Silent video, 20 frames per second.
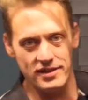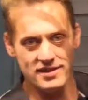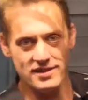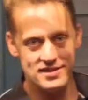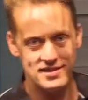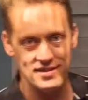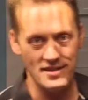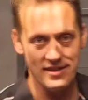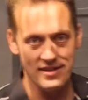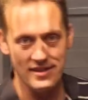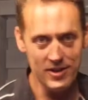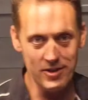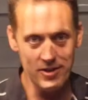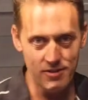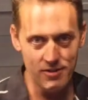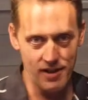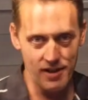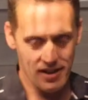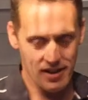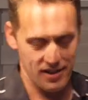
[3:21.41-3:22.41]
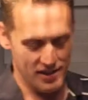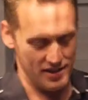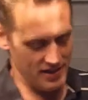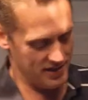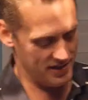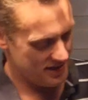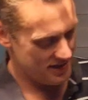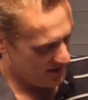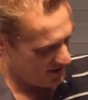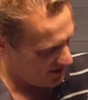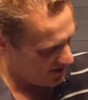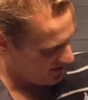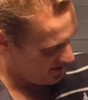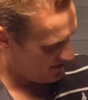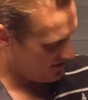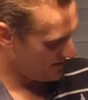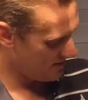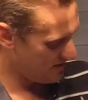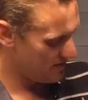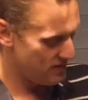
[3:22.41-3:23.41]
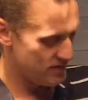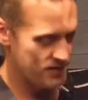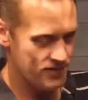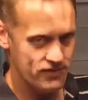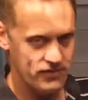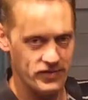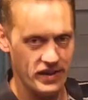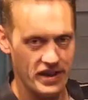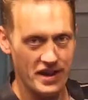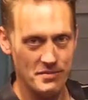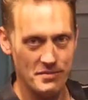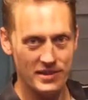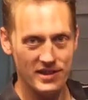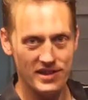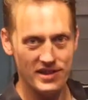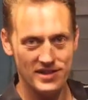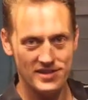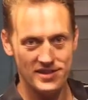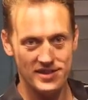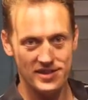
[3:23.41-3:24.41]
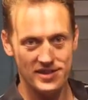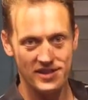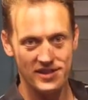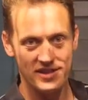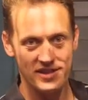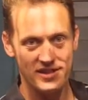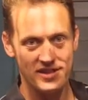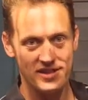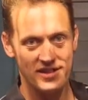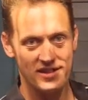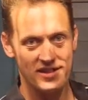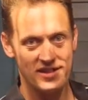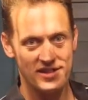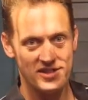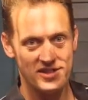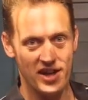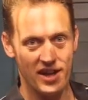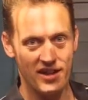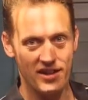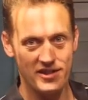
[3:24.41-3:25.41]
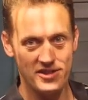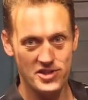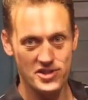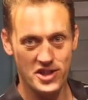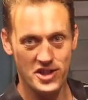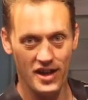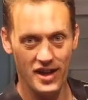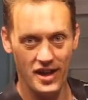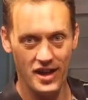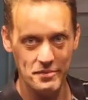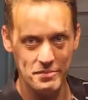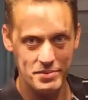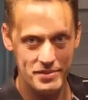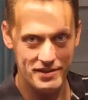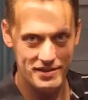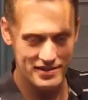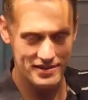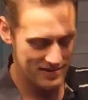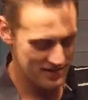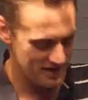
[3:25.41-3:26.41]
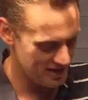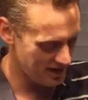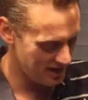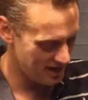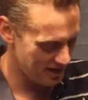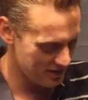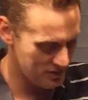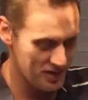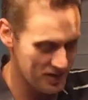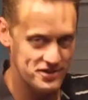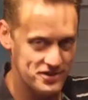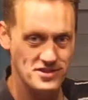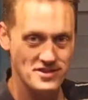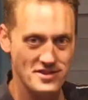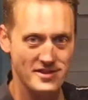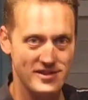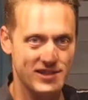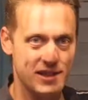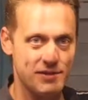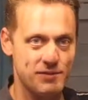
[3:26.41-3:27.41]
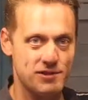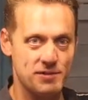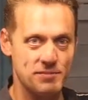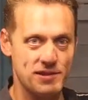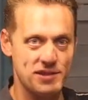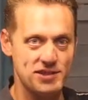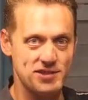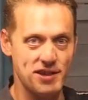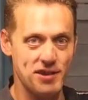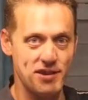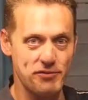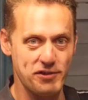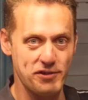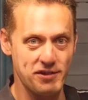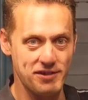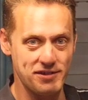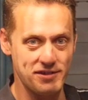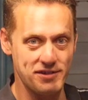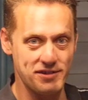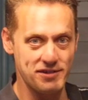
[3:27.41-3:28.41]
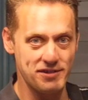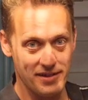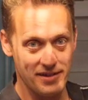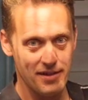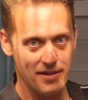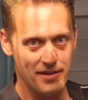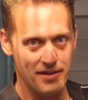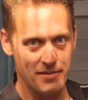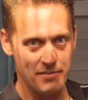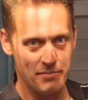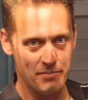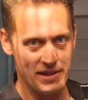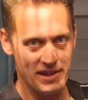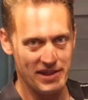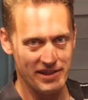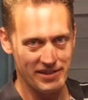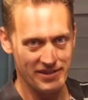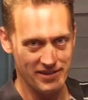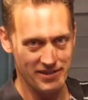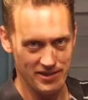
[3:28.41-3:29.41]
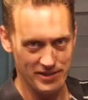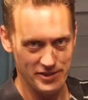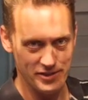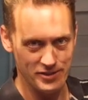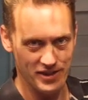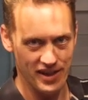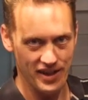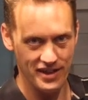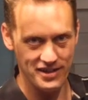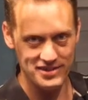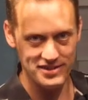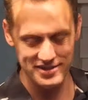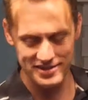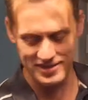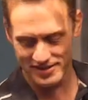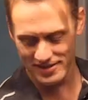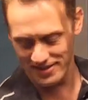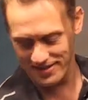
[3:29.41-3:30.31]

Well, this is the new family's challenge cup that I've just given to myself for beating all you guys.